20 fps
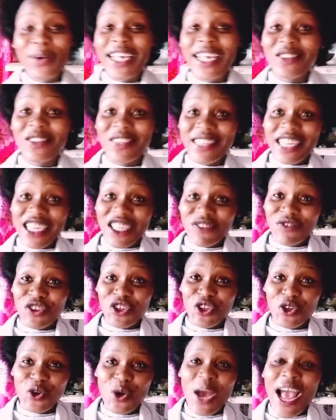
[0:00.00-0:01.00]
In today's
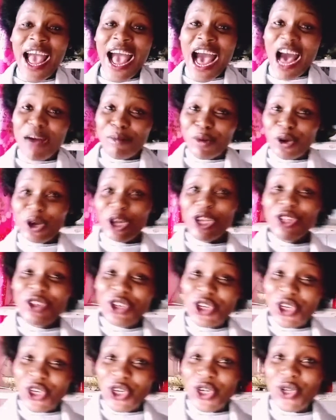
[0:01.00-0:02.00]
video, I'm going
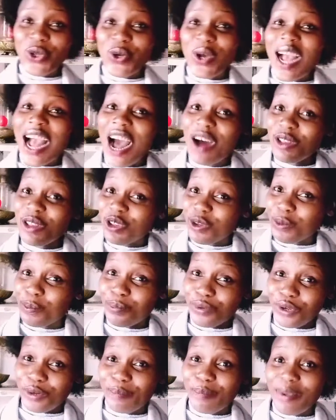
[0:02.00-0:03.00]
to show you how to
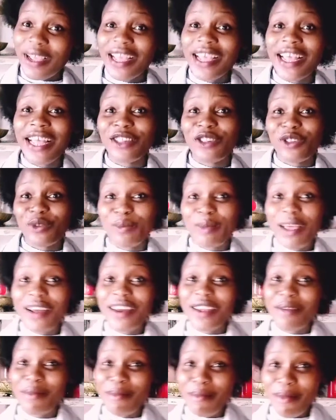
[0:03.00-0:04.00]
prepare a turmeric